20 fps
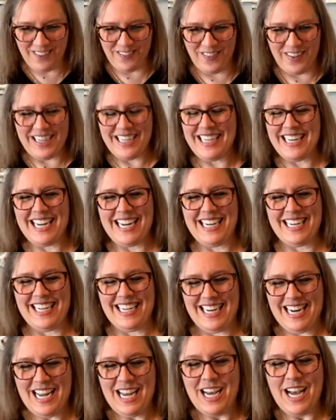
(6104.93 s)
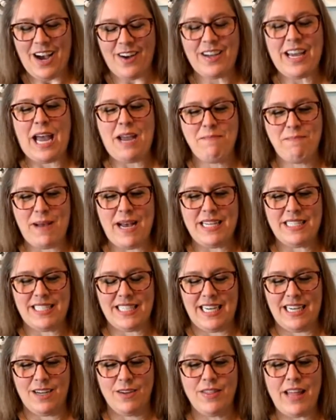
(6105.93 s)
and we need it. Okay,
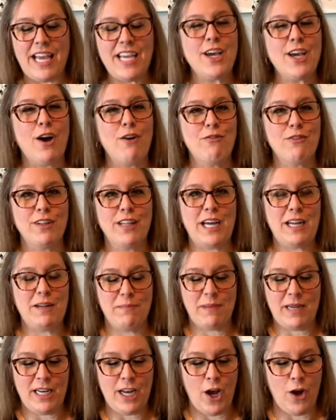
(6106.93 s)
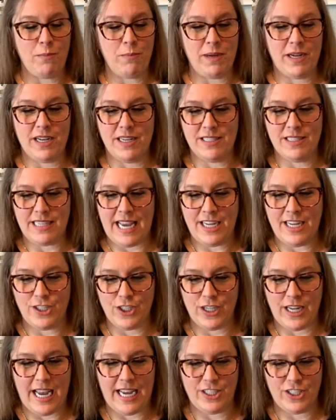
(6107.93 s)
Bessic, thank y'all for letting me know because
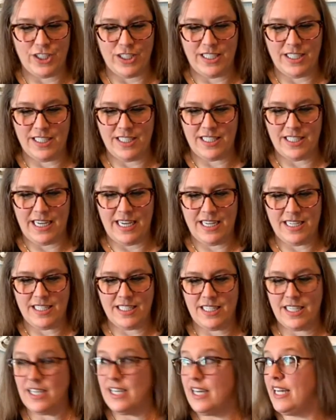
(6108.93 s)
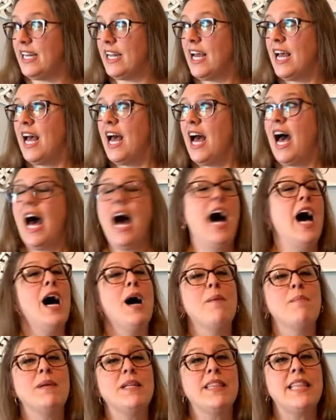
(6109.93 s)
education is is good.
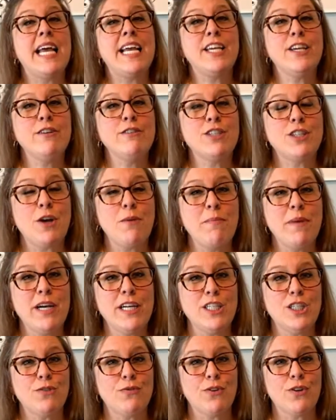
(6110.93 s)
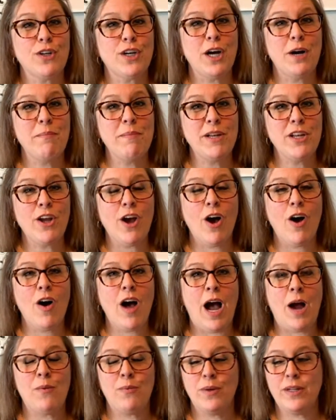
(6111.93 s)
Um, thank you so much for coming,
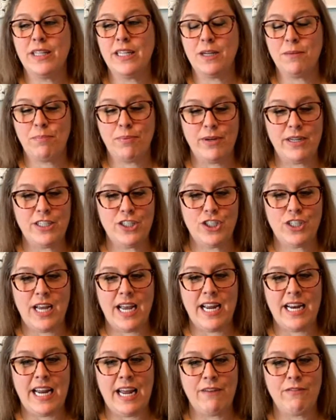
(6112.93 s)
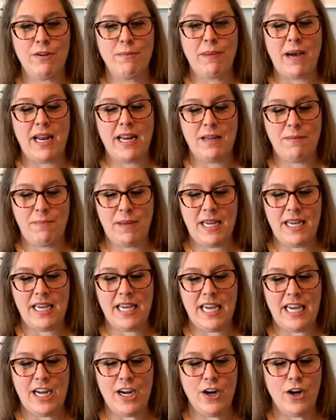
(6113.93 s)
y'all. I really appreciate everybody
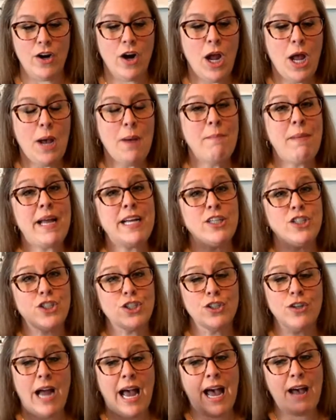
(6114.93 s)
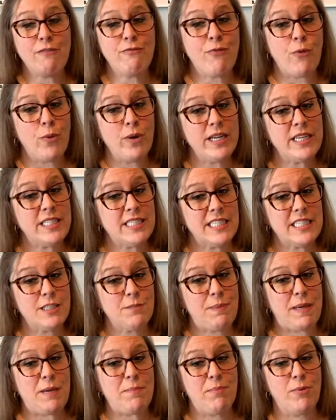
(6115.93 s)
being here. Make sure I have 46
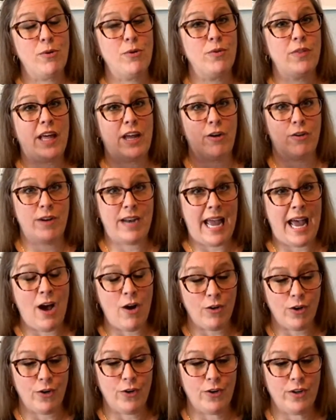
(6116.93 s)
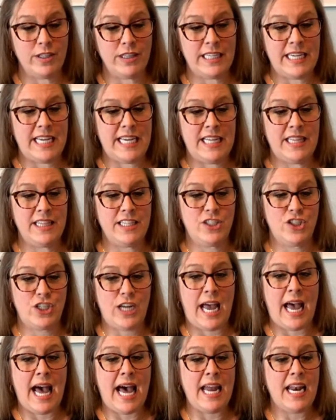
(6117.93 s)
people that are now currently in the
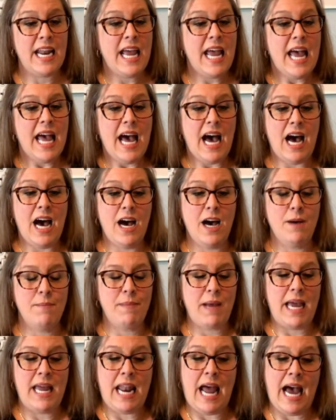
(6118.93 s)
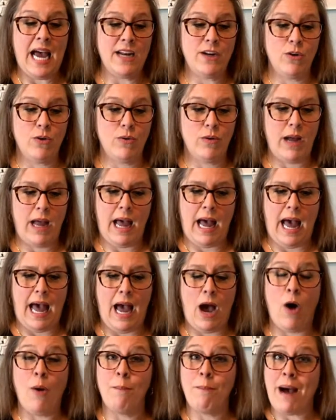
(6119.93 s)
chat. Um, and I don't,
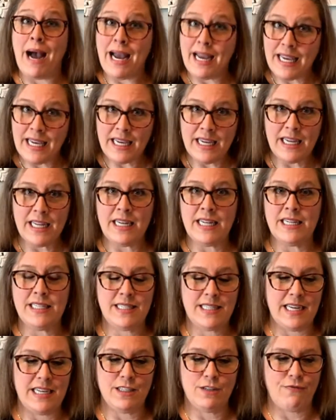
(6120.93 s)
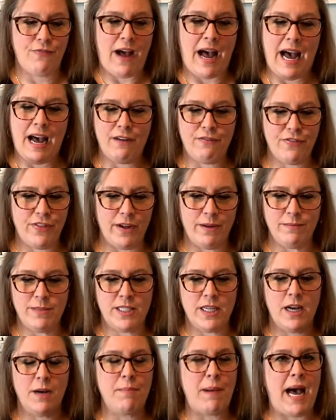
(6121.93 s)
on my end, it says five thumbs
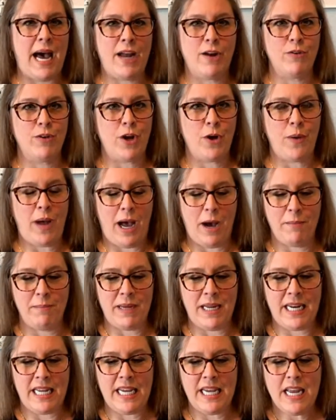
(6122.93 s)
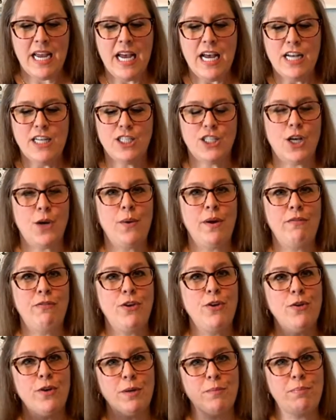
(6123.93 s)
up. I don't know how many. So if
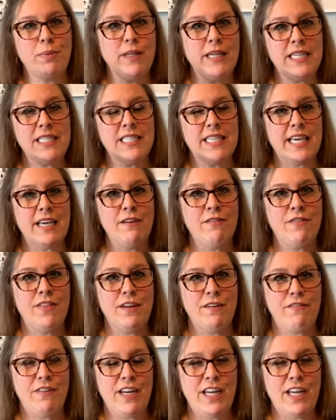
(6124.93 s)
you could please give the